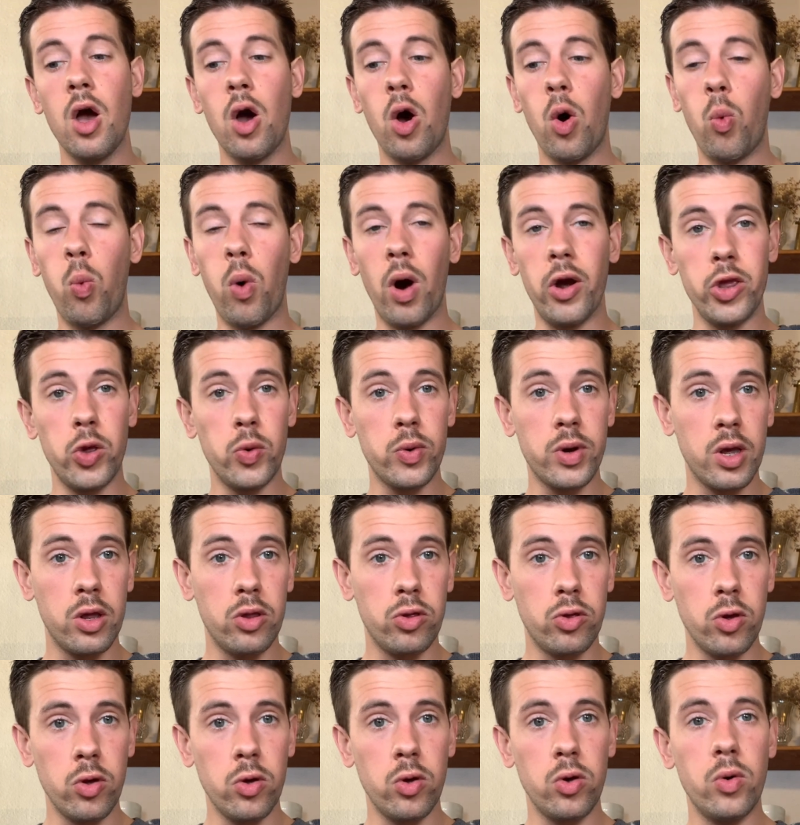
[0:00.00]
what you can
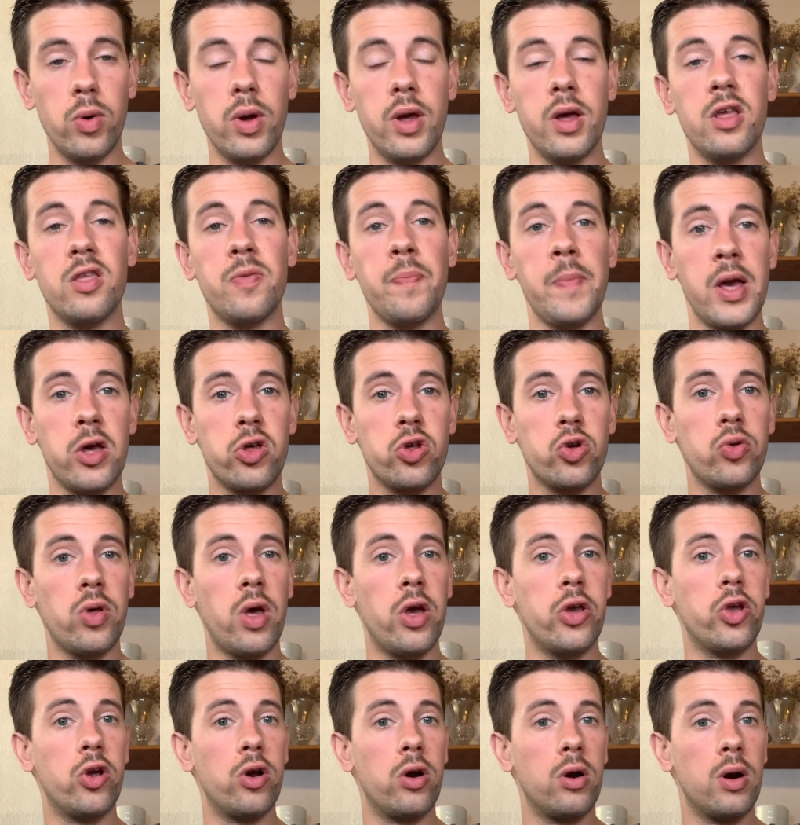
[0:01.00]
do is make sure that
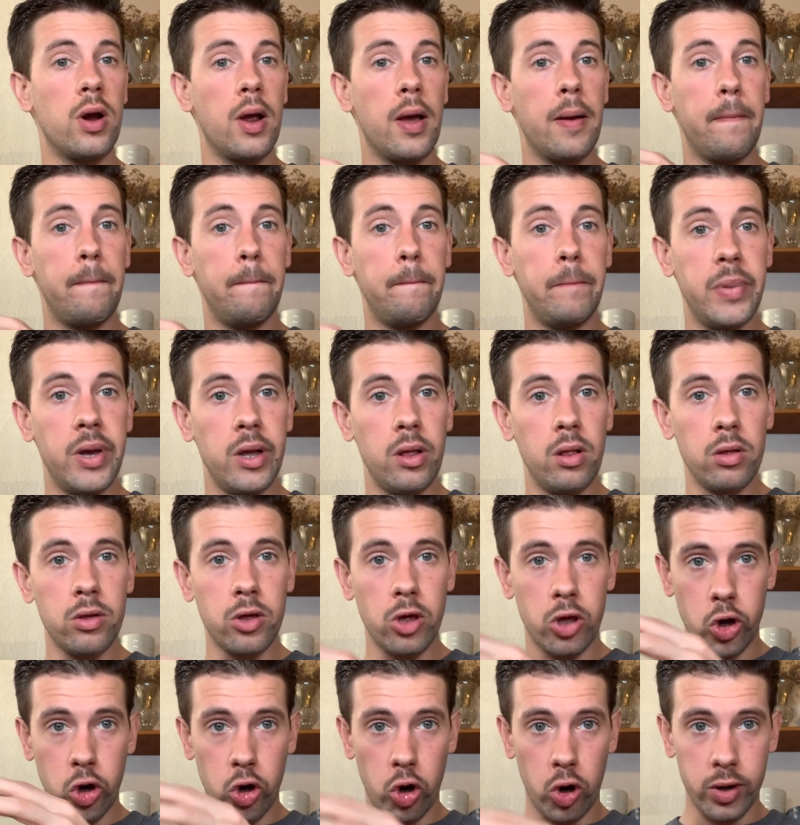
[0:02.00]
your milk
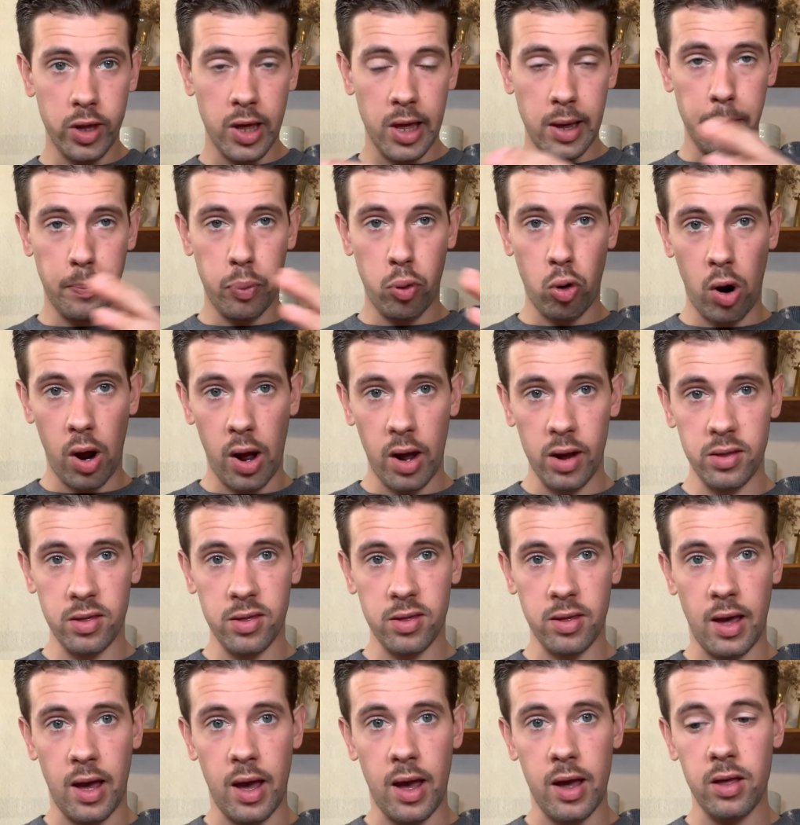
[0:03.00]
cooking
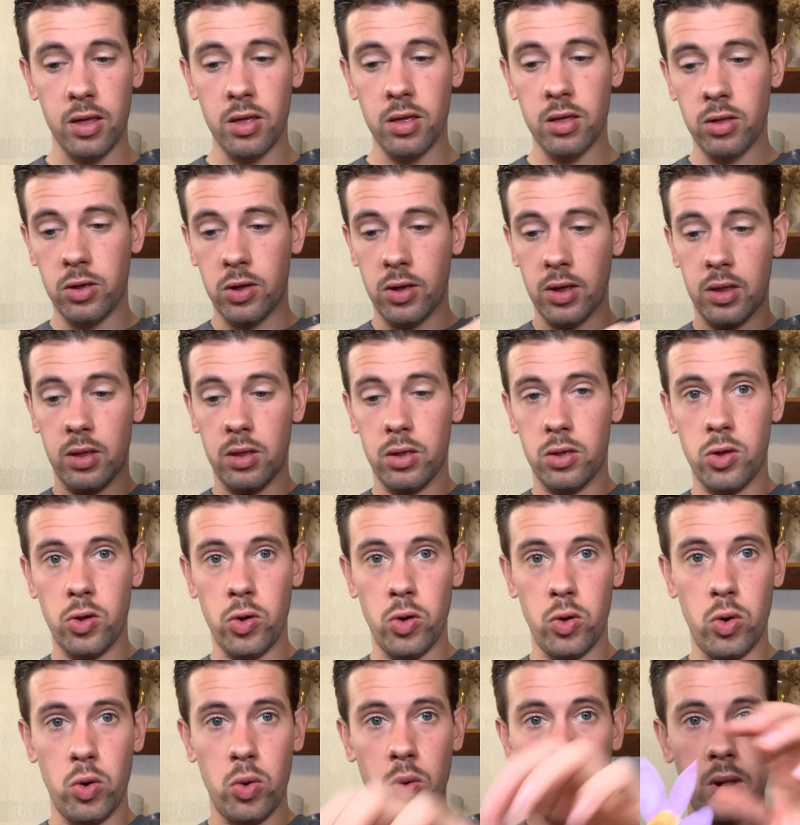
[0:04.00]
process
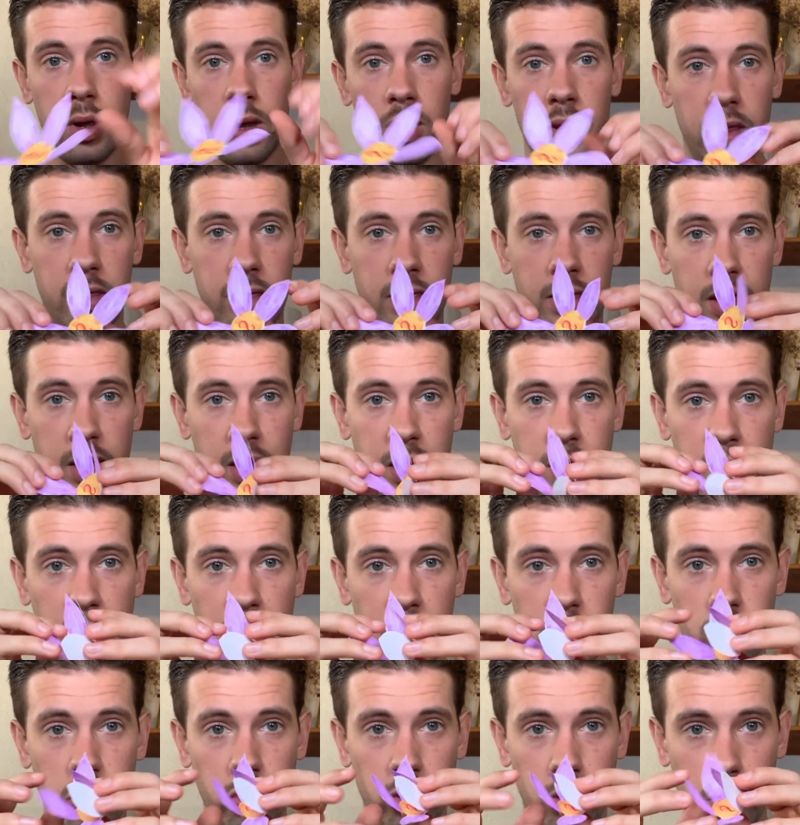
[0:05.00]
to
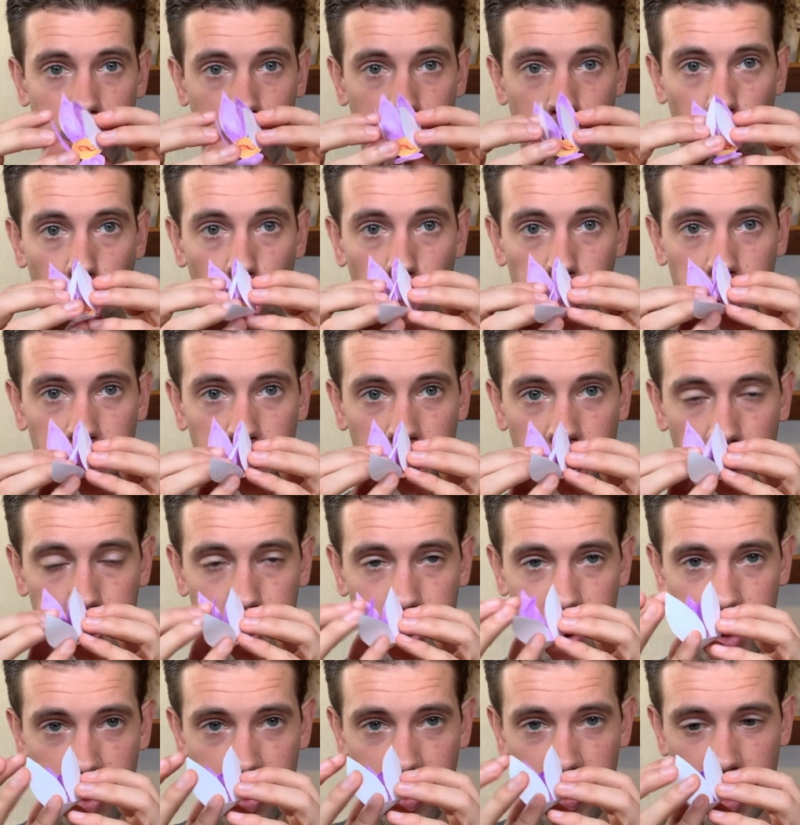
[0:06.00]
denature and open up
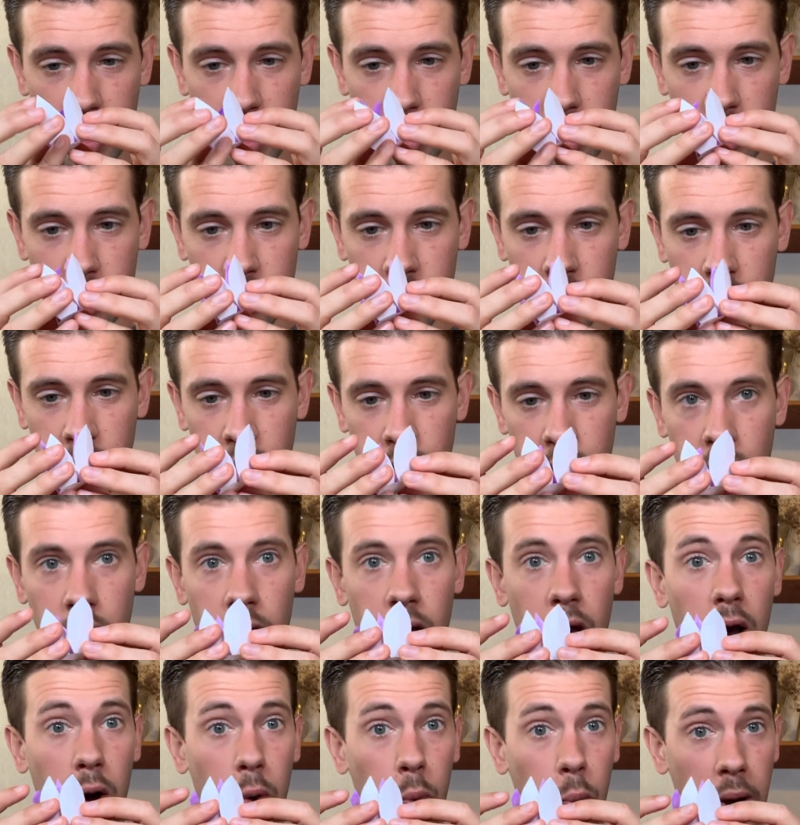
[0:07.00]
these
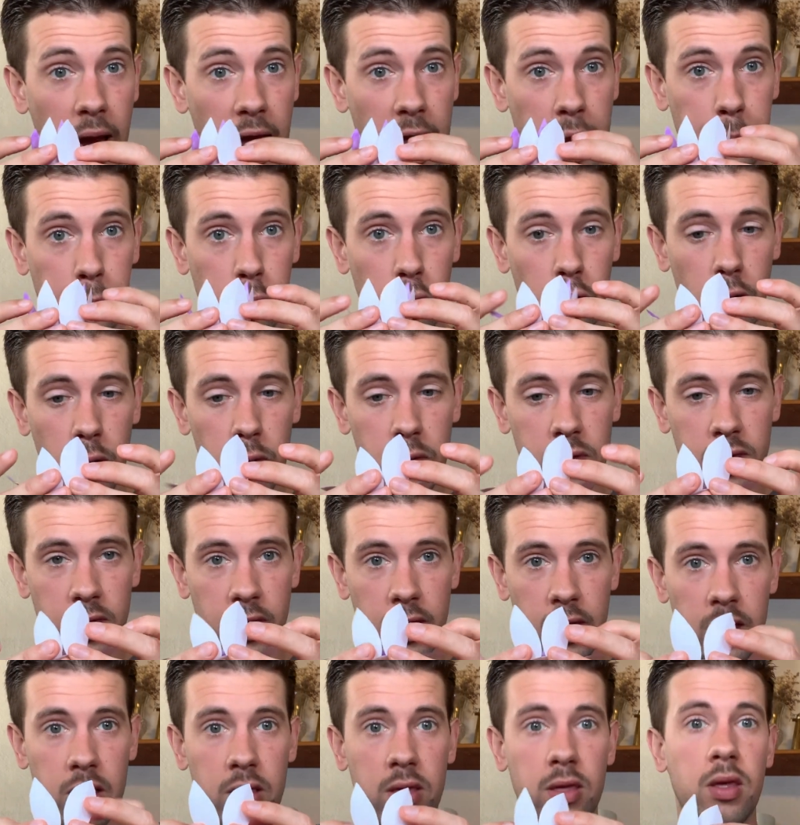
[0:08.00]
whey
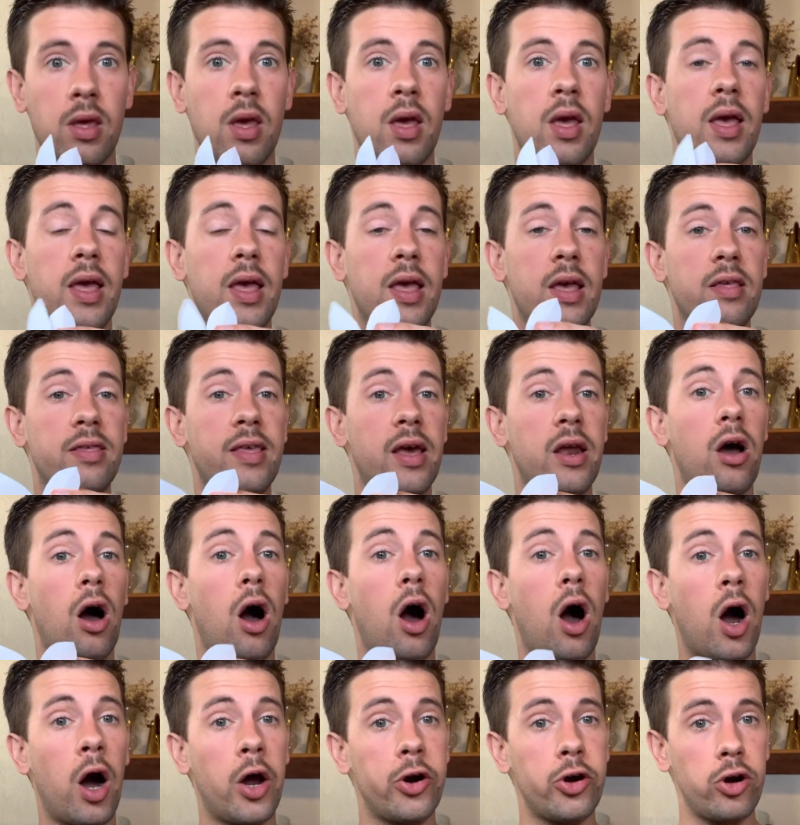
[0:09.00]
proteins is at
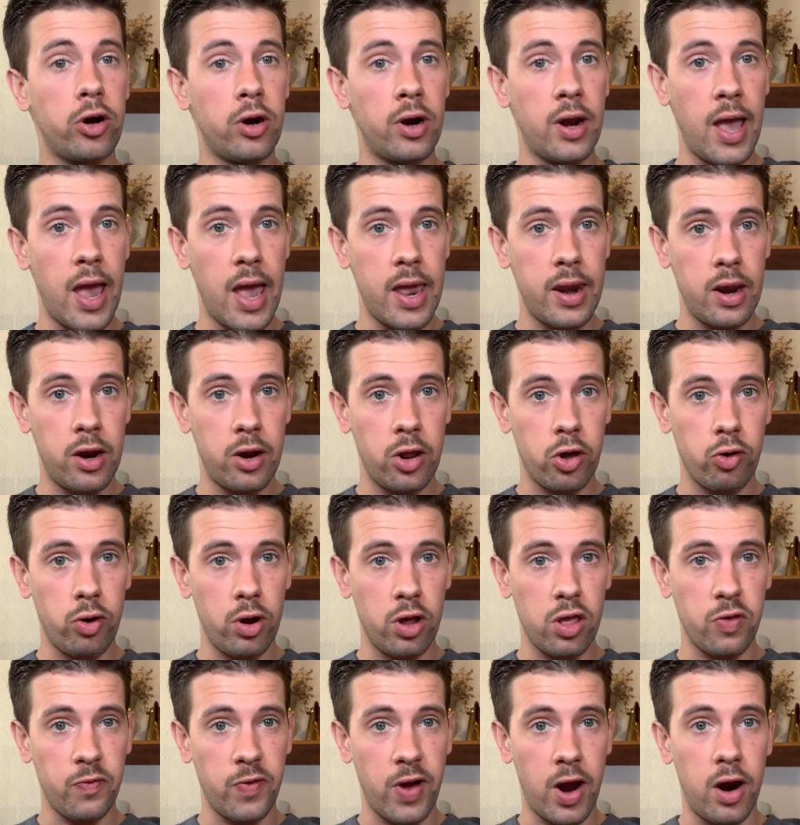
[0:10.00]
180 degrees
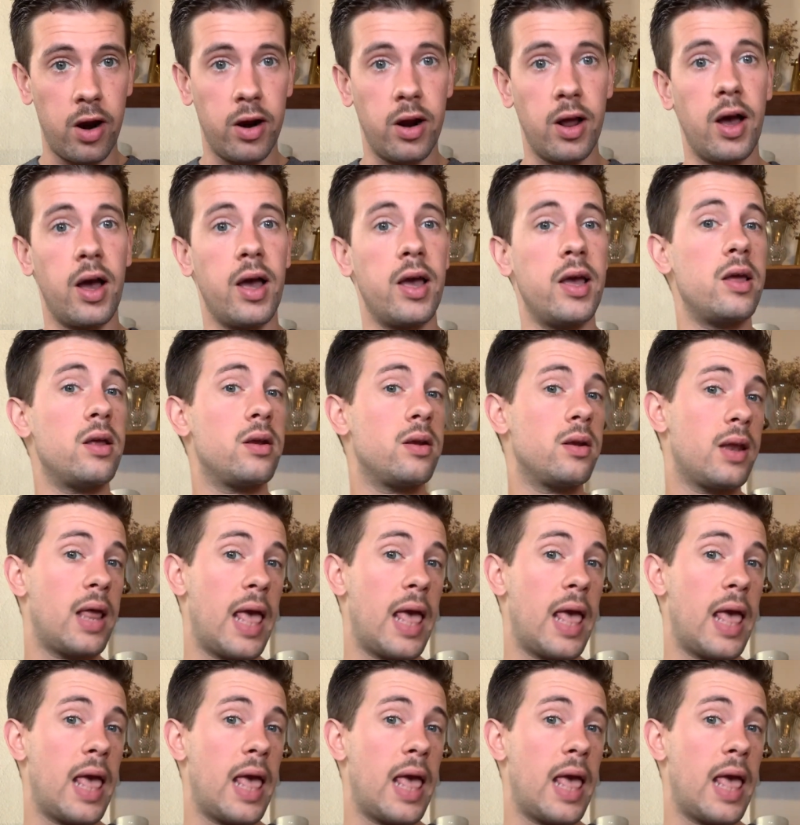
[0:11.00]
Fahrenheit,